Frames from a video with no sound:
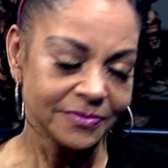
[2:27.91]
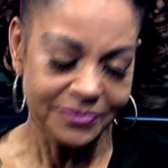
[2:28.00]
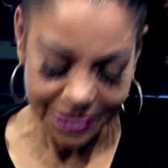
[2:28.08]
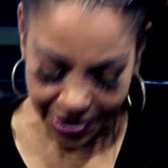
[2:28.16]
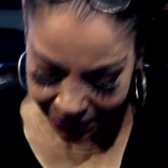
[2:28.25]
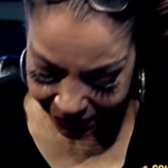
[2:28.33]

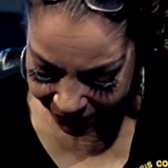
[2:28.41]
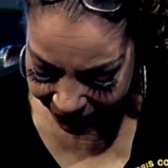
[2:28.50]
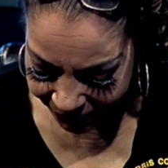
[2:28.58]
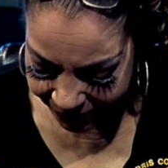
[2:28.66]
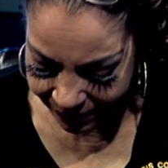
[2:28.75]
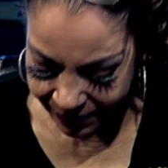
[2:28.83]
No.
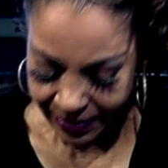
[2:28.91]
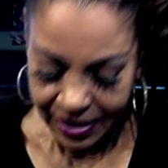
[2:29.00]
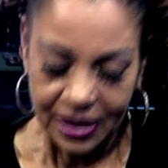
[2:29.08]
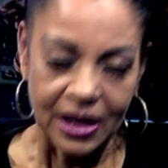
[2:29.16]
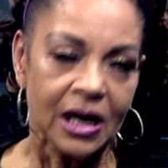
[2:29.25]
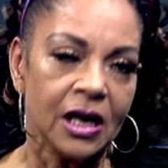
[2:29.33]

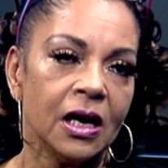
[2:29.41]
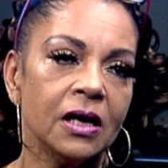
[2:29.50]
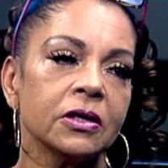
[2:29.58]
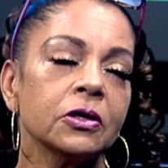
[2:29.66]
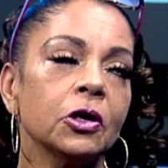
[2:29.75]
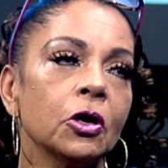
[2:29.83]

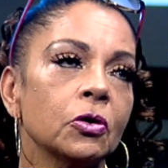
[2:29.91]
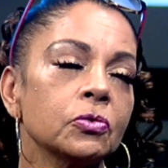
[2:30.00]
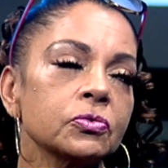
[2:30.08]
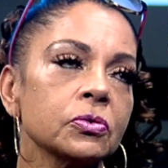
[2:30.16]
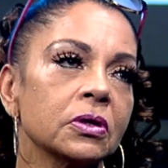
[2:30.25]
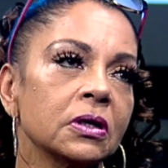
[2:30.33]
You
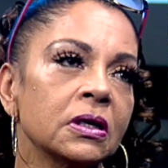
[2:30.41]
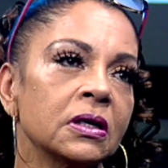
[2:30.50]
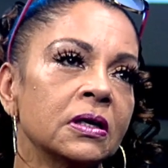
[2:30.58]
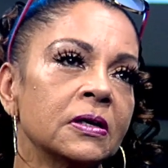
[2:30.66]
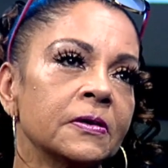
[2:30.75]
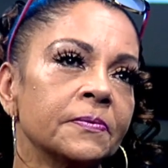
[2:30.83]
know,
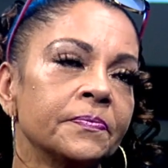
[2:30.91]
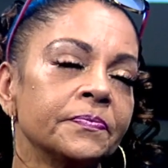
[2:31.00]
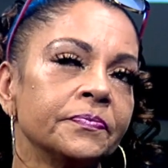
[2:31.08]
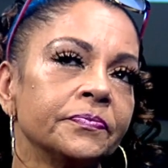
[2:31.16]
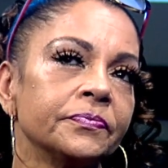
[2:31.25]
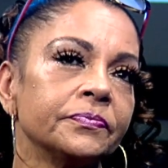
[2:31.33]

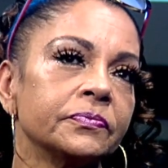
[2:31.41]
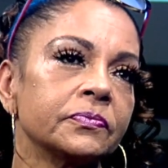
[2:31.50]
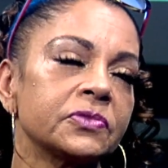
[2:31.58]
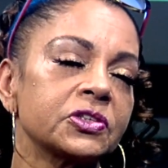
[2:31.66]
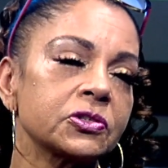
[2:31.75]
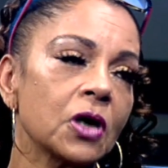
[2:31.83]

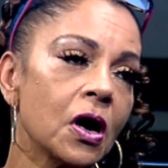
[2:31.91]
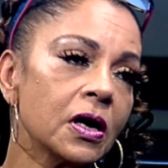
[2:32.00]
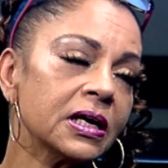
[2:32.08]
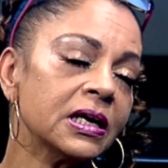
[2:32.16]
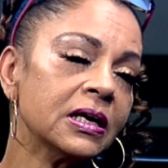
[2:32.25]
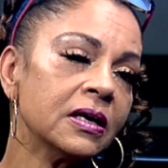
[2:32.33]

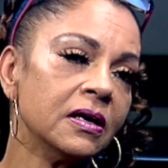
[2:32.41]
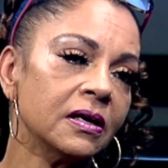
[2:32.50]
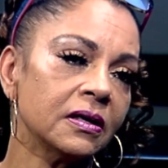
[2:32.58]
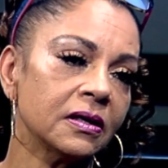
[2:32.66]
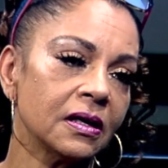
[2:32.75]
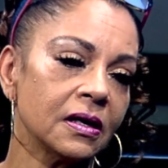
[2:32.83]
starting
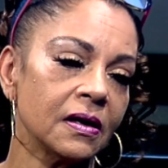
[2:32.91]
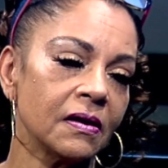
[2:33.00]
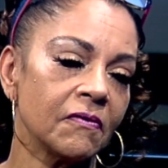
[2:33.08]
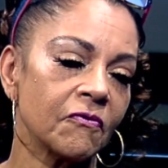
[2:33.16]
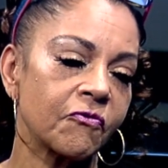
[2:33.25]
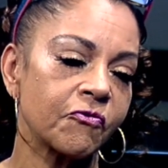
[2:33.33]

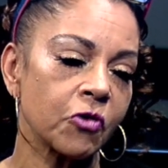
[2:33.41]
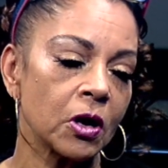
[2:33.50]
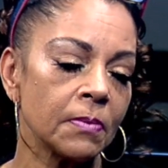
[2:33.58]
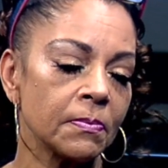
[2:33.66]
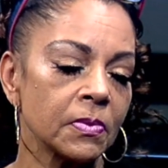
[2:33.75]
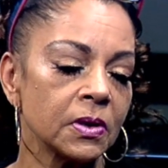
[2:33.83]

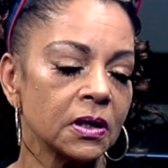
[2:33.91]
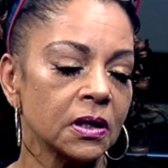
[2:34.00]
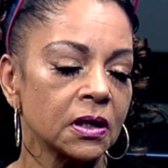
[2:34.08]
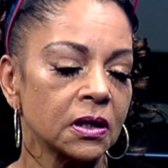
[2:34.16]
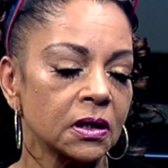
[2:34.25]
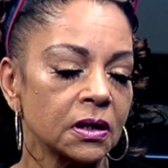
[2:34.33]
from
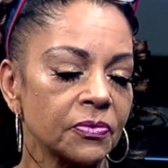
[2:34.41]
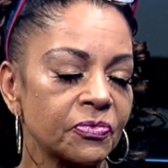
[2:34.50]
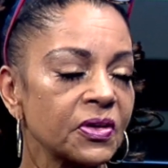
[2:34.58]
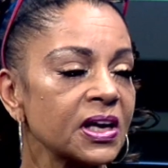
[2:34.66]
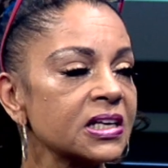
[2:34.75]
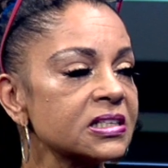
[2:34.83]

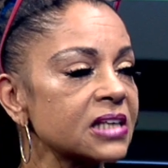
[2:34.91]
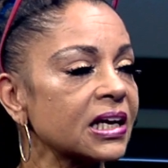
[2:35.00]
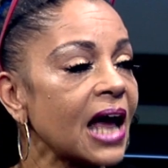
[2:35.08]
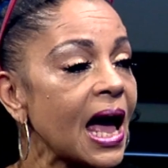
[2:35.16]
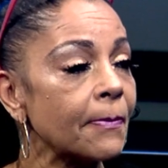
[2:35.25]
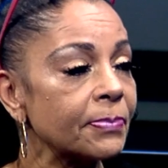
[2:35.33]
things that
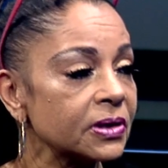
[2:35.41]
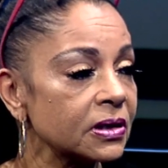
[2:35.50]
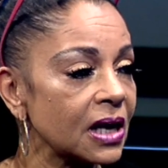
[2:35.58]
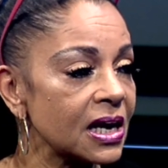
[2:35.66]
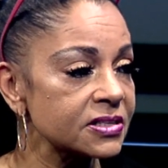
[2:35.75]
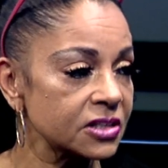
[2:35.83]
happened
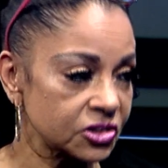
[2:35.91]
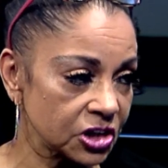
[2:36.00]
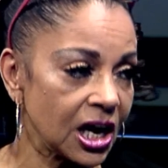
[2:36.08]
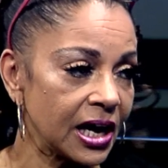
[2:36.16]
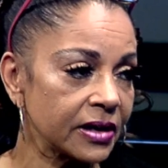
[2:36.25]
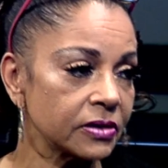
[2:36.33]
as a
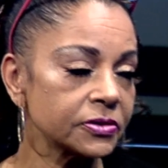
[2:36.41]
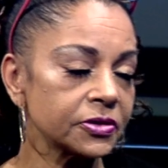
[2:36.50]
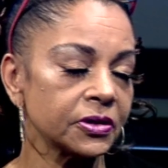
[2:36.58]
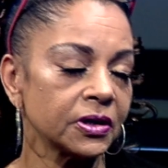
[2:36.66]
child,